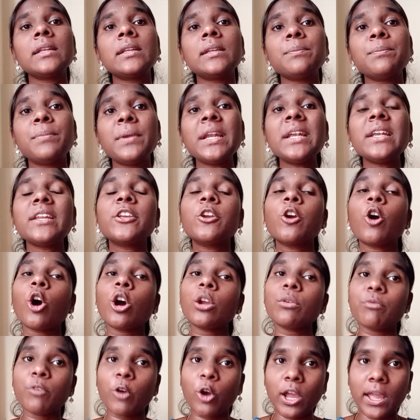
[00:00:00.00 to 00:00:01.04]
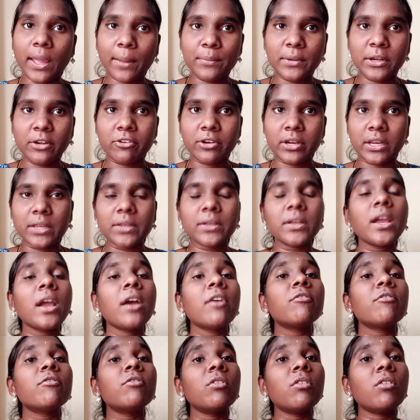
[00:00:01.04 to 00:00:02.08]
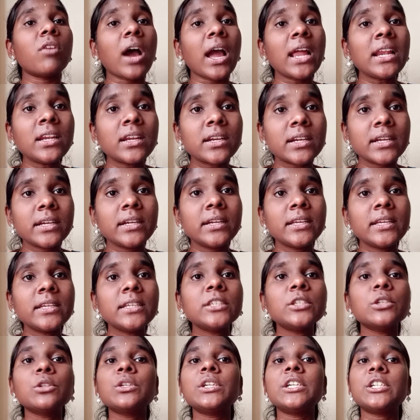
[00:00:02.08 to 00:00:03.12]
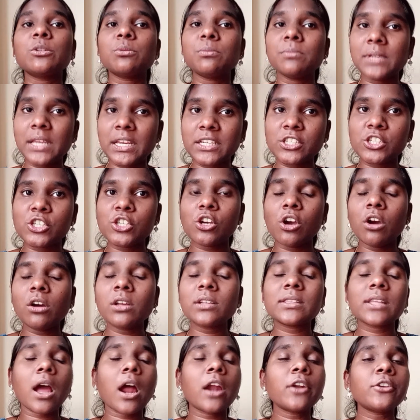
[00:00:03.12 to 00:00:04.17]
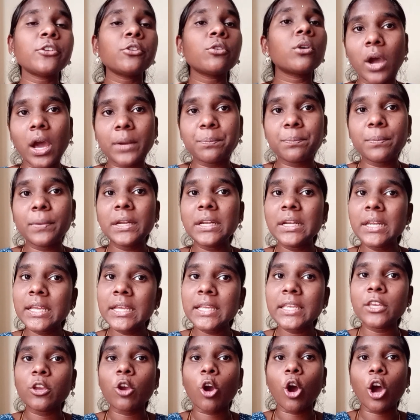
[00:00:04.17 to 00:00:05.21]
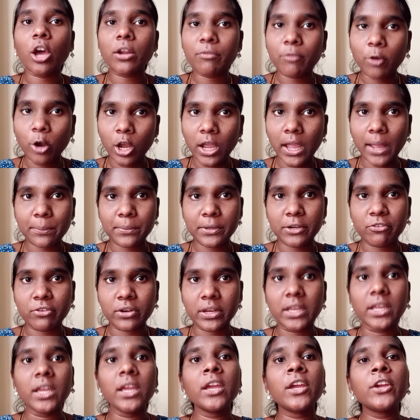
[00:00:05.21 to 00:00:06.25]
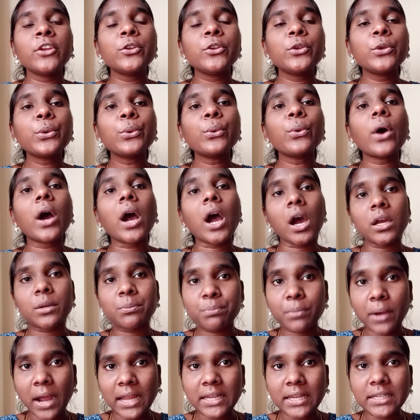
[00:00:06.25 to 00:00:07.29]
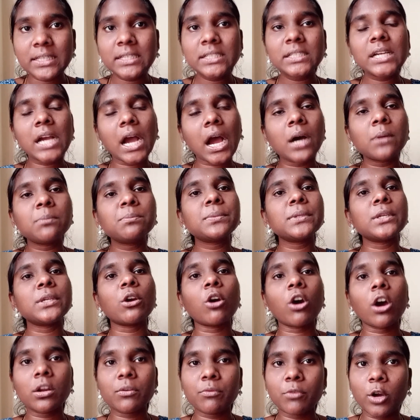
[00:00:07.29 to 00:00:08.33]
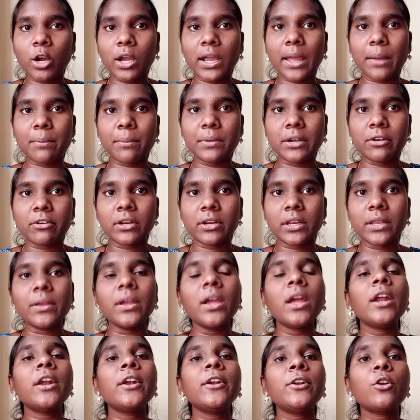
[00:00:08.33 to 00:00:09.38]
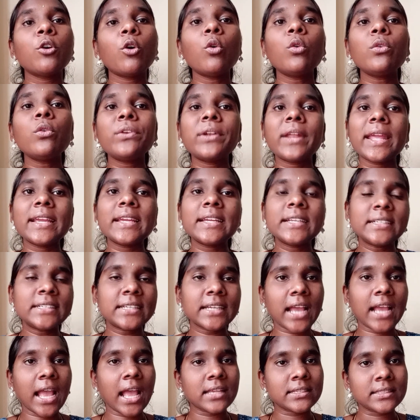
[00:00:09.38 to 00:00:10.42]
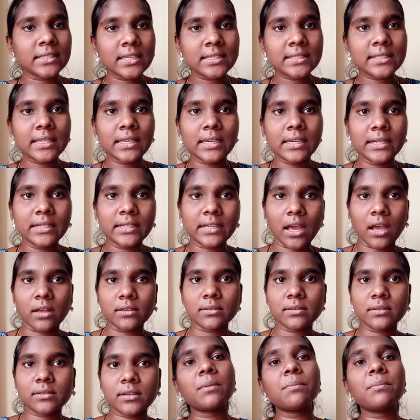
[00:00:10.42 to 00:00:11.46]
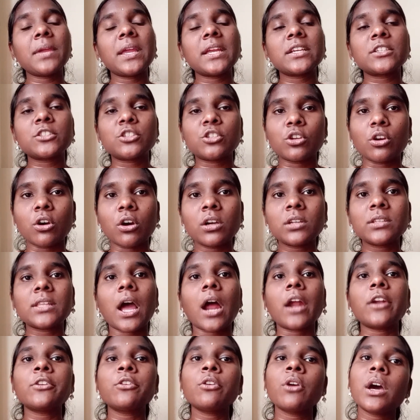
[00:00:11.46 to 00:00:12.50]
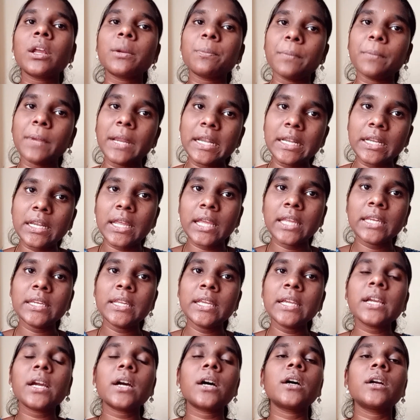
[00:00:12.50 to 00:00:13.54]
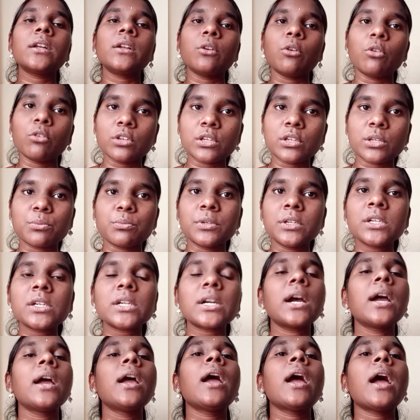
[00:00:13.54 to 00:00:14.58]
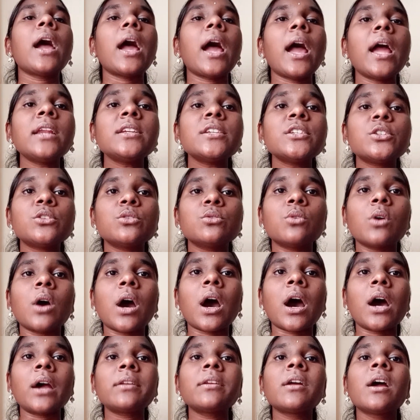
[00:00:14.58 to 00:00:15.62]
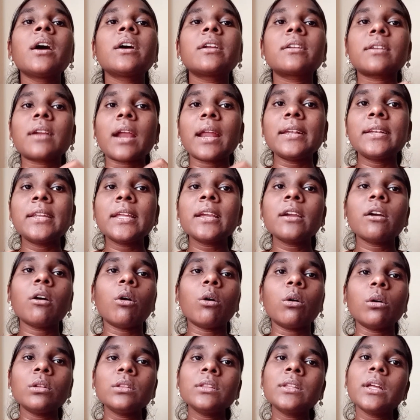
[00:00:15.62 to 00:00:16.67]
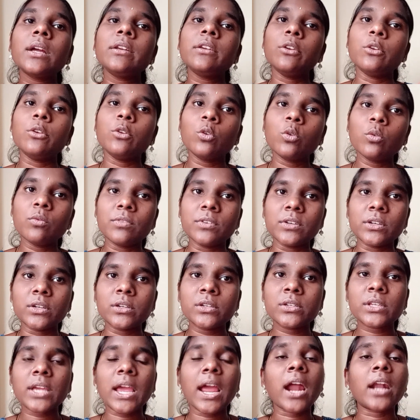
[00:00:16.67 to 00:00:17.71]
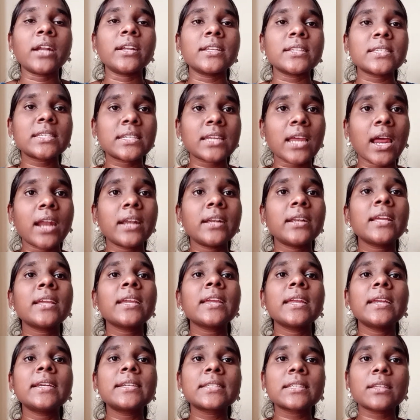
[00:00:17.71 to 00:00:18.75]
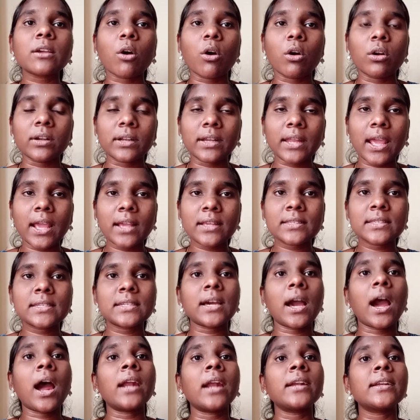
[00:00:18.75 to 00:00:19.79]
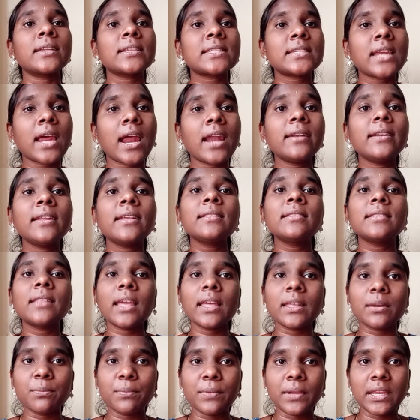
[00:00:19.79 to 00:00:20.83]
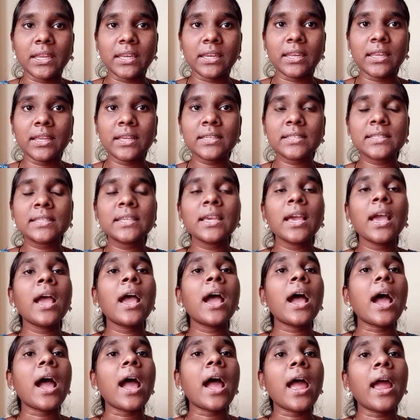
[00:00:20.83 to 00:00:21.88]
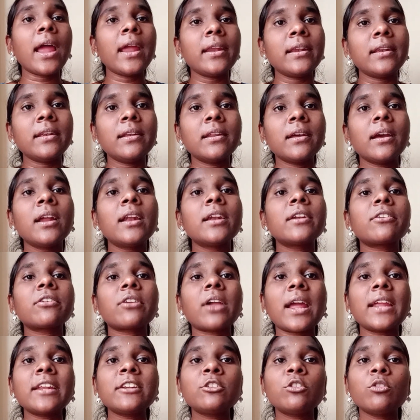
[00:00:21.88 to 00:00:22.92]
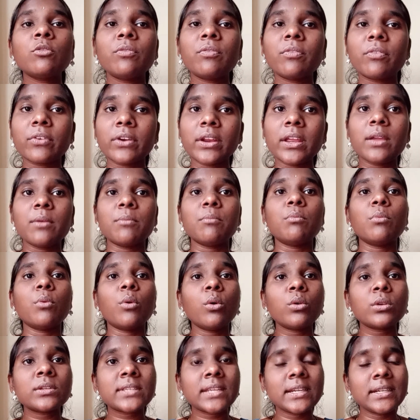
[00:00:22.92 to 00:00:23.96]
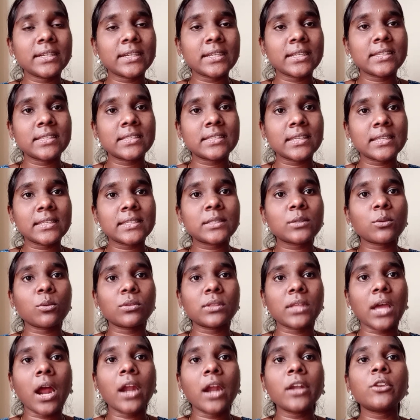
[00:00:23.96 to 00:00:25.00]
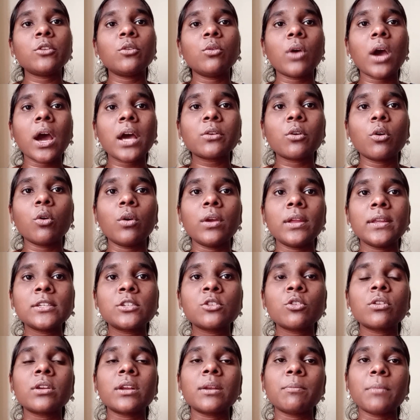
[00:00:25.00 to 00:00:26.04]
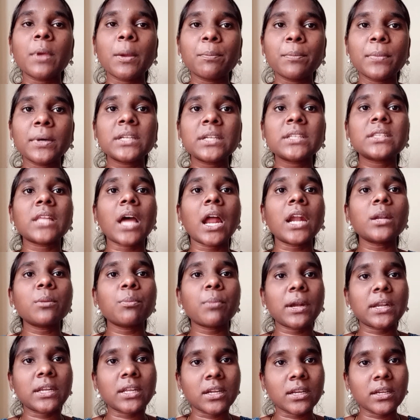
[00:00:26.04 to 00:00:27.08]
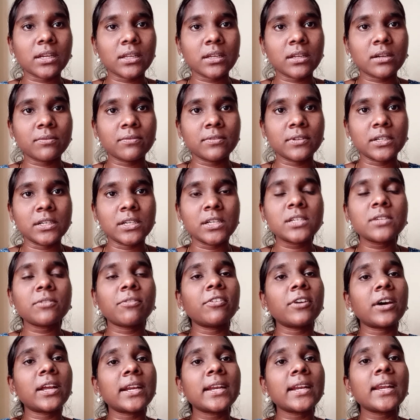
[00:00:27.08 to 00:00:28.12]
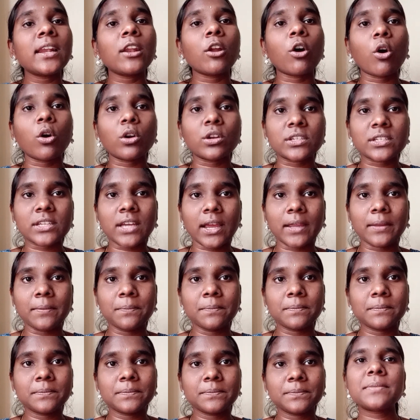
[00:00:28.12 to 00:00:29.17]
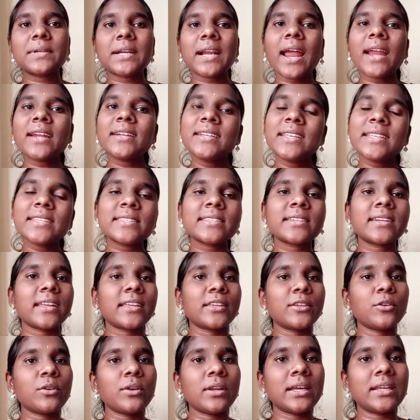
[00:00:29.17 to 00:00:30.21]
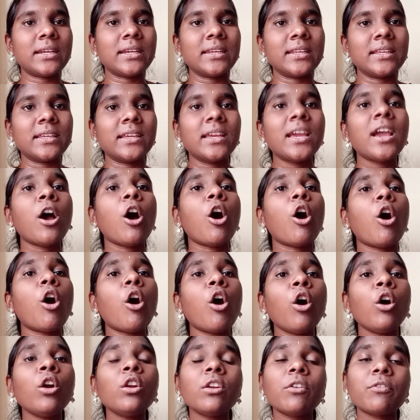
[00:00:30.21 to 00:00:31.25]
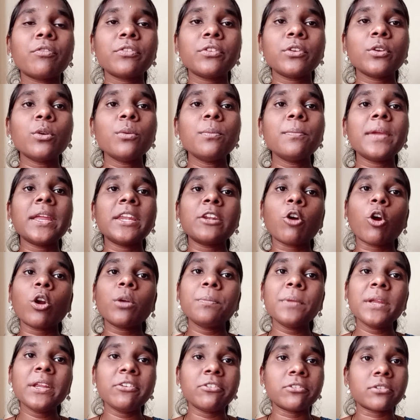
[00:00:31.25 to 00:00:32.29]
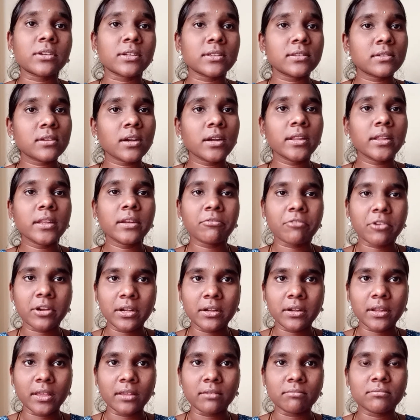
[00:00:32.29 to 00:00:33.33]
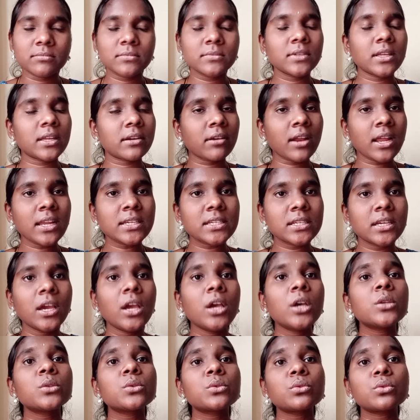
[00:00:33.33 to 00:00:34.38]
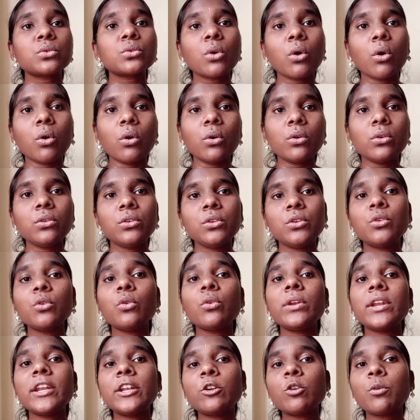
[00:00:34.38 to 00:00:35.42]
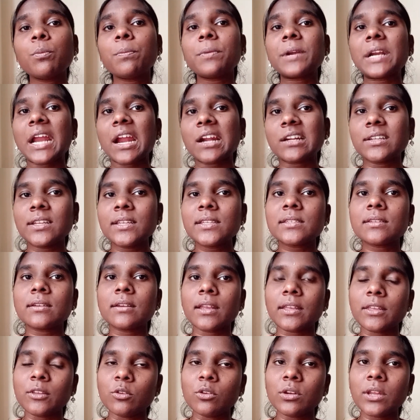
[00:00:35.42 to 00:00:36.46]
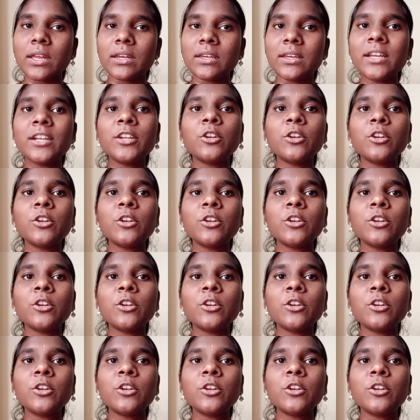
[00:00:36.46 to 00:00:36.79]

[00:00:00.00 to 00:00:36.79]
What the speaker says: Build your vocabulary. While reading, you need to make sure that you are building your vocabulary. You are piling up your vocabulary. Don't take it as a silly task. Make sure that you are maintaining a notebook and you are writing all the new words, understanding its context, understanding their meanings, and trying to frame more sentences so that you are going to remember that particular word for a long time. Practice regularly. All of you may not be interested in reading, right? So you need to practice regularly